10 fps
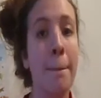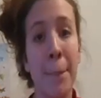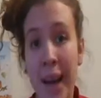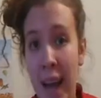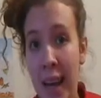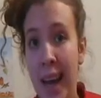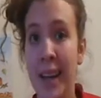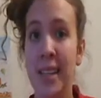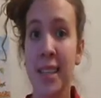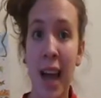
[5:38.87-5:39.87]
But
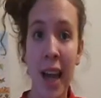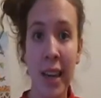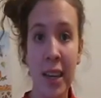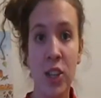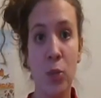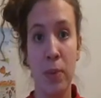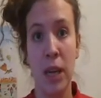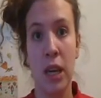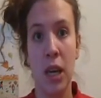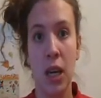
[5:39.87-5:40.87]
I decided to
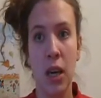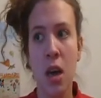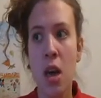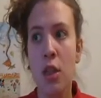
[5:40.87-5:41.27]
pick